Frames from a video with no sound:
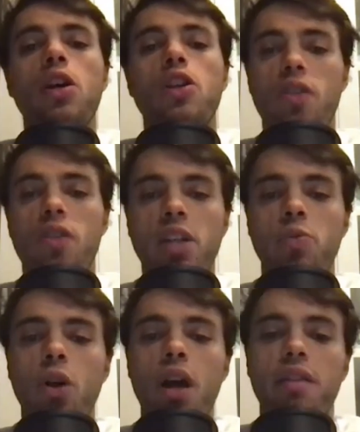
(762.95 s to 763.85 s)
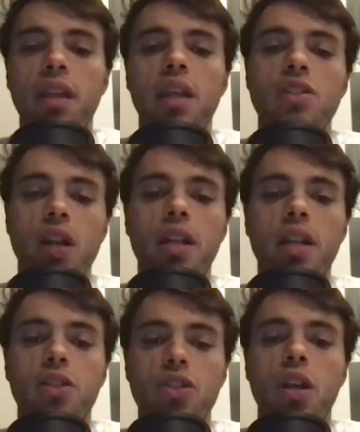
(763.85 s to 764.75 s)
So that's why I think it's slightly
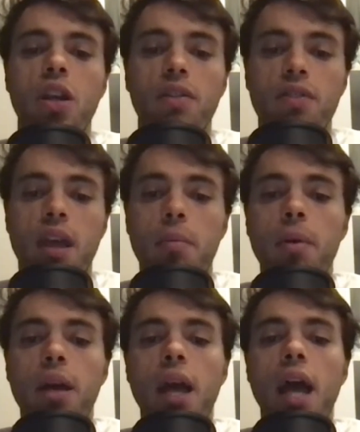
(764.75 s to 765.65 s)
concerning for them.